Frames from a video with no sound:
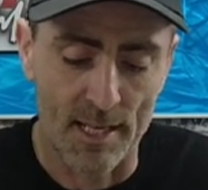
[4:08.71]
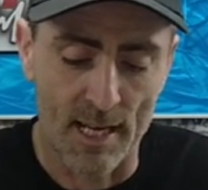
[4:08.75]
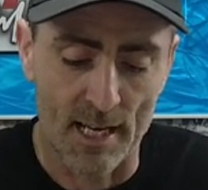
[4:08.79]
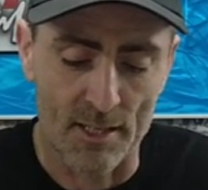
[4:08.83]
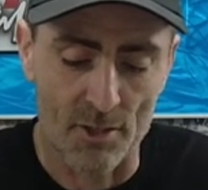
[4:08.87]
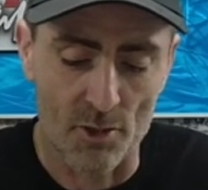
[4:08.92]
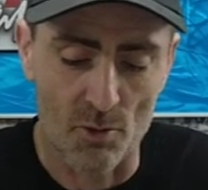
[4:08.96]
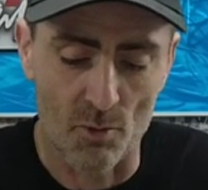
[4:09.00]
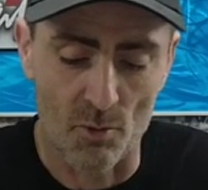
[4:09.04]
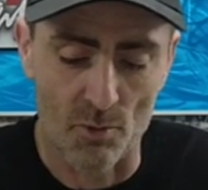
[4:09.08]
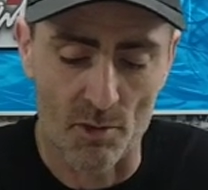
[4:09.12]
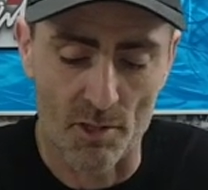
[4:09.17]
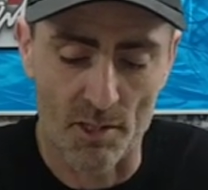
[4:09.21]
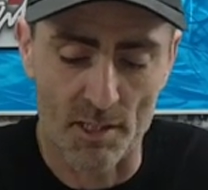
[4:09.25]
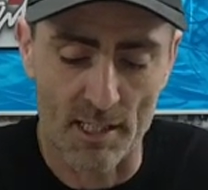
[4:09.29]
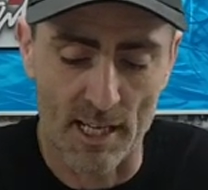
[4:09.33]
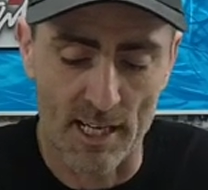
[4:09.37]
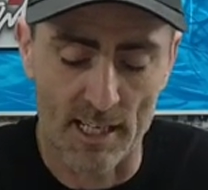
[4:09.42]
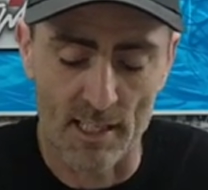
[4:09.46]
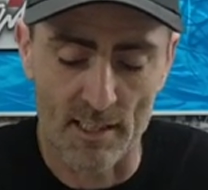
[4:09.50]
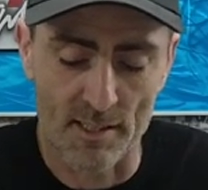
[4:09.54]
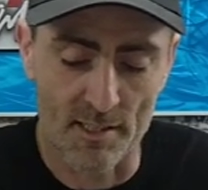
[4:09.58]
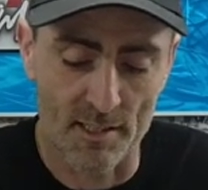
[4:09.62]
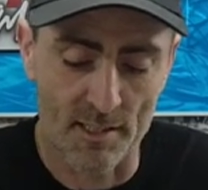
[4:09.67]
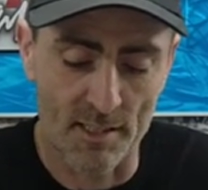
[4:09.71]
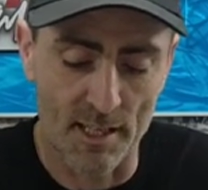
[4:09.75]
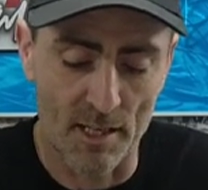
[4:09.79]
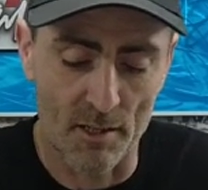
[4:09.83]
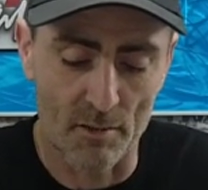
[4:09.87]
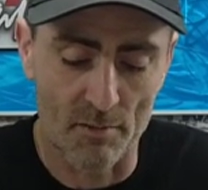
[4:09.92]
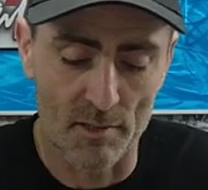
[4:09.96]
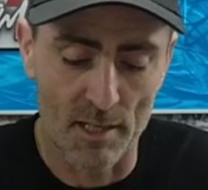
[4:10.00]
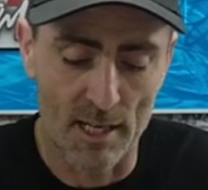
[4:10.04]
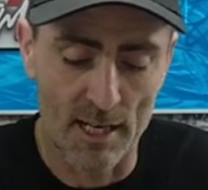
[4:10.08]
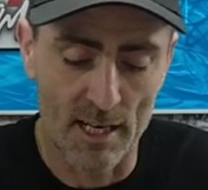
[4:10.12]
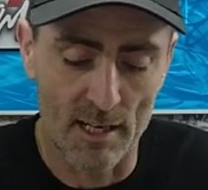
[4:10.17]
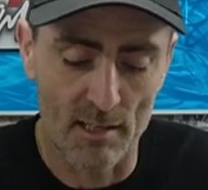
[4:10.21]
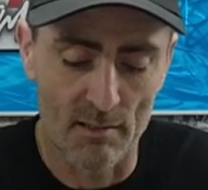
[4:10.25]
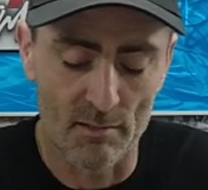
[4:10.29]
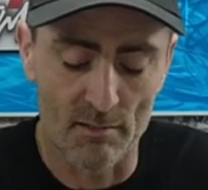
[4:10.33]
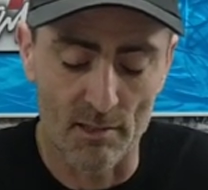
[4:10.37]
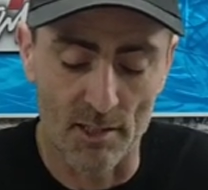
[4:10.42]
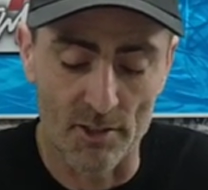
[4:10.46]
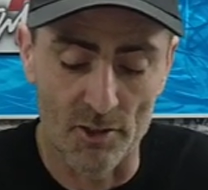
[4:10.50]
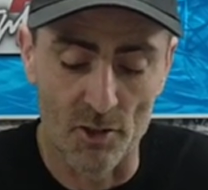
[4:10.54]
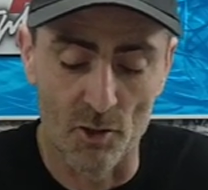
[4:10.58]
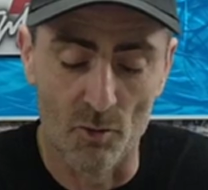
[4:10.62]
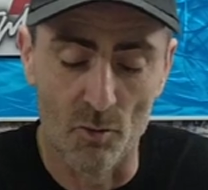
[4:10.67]
the actual stainless steel
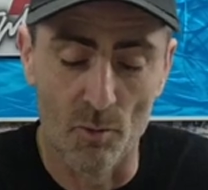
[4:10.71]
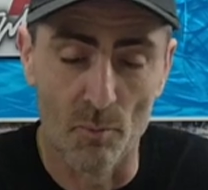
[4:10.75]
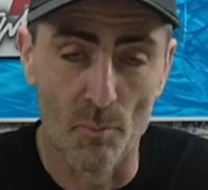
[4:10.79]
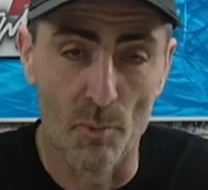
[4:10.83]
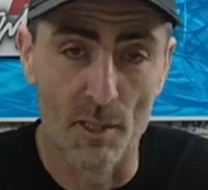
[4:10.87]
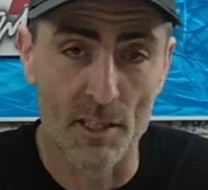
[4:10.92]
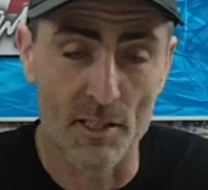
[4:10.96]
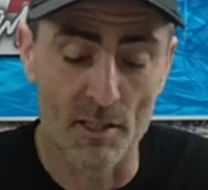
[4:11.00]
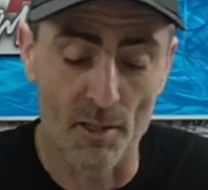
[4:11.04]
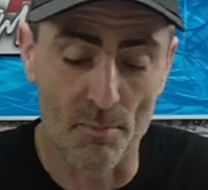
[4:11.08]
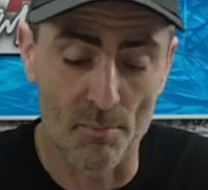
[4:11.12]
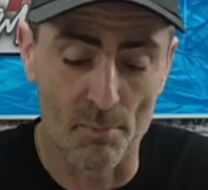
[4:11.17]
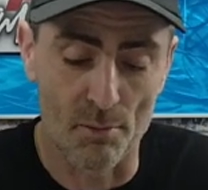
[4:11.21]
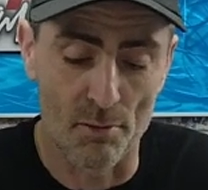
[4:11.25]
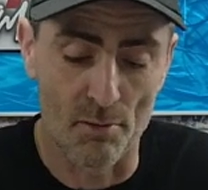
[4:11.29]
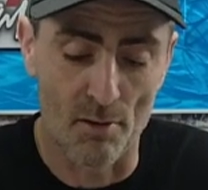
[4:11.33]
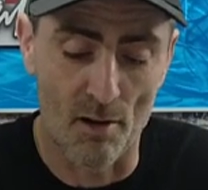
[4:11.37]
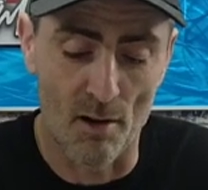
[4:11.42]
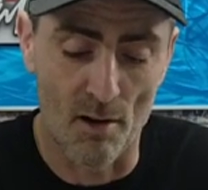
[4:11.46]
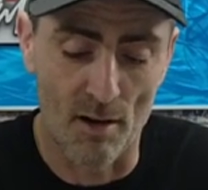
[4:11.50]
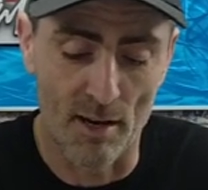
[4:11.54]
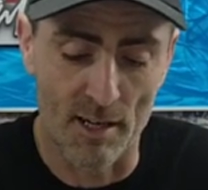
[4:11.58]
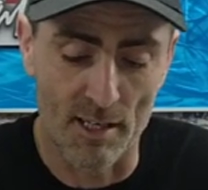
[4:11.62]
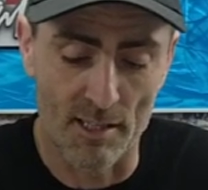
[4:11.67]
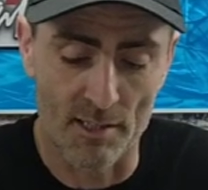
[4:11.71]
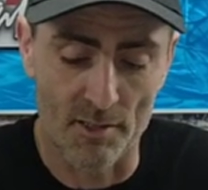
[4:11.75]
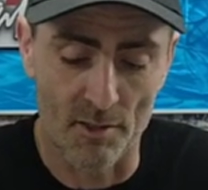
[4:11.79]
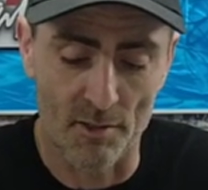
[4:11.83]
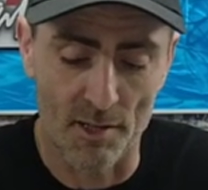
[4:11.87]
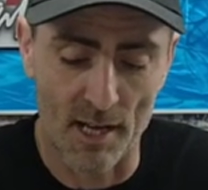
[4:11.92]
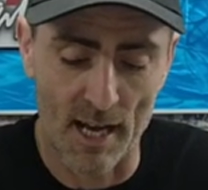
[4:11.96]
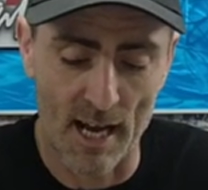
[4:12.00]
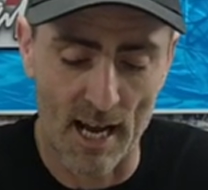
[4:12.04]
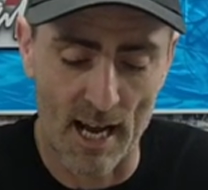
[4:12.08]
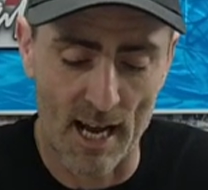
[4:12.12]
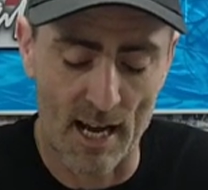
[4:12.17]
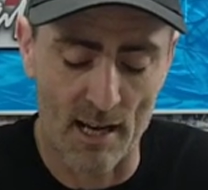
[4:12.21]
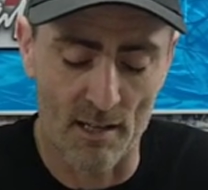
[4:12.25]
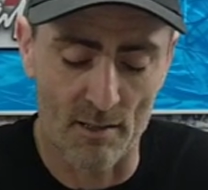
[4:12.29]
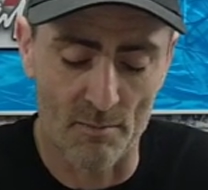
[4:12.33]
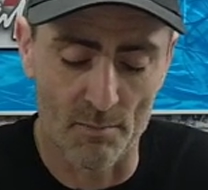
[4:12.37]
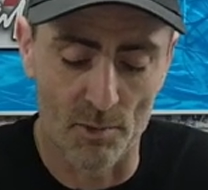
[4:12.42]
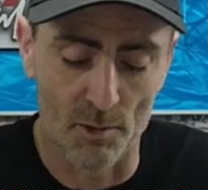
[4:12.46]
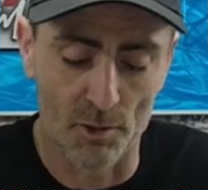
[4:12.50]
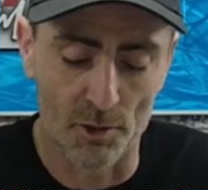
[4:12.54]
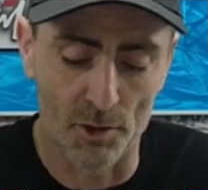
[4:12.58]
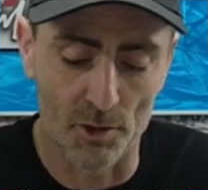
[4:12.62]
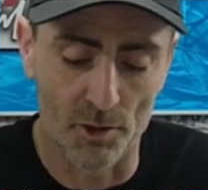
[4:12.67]
needle, and you will be surprised on
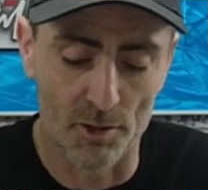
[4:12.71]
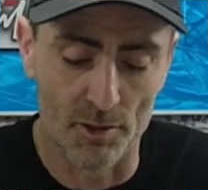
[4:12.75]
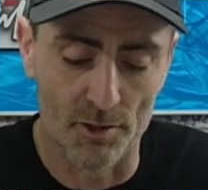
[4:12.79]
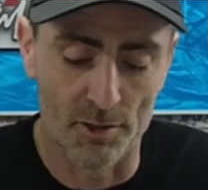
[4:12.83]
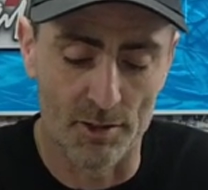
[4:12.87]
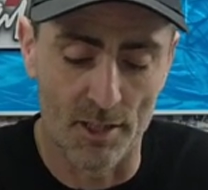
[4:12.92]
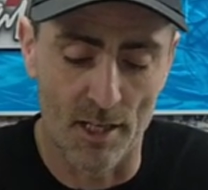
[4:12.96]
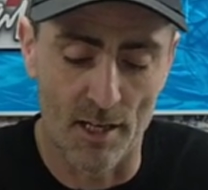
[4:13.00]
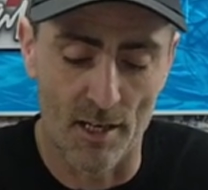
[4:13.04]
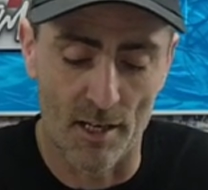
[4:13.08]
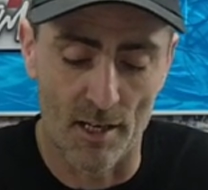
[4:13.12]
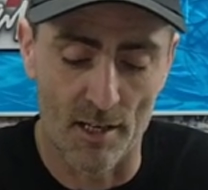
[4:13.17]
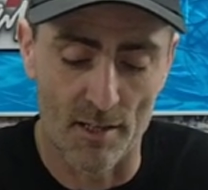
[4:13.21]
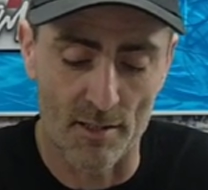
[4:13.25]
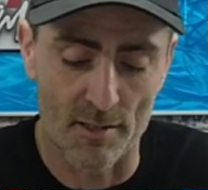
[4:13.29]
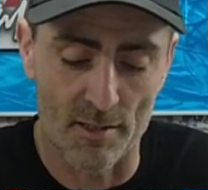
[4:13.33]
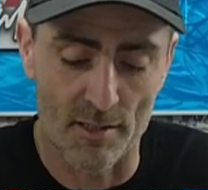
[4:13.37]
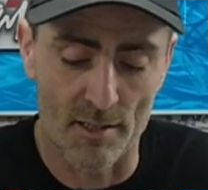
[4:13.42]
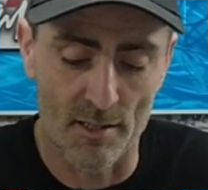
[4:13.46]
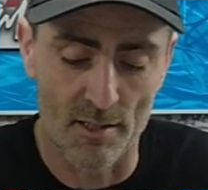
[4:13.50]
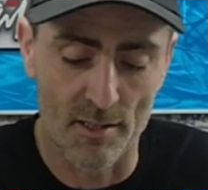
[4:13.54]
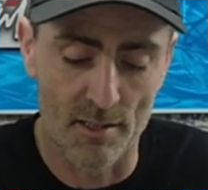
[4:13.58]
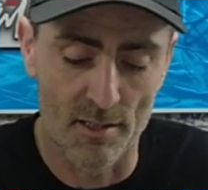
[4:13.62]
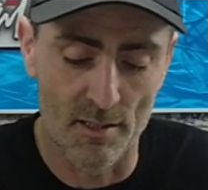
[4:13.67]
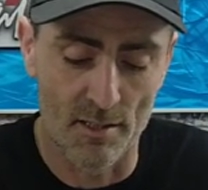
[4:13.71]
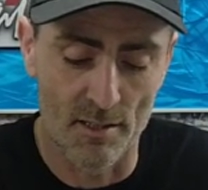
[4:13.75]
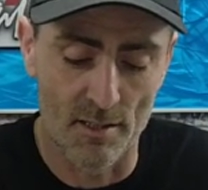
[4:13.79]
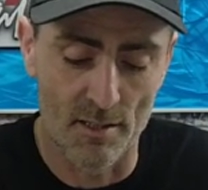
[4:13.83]
how much dirt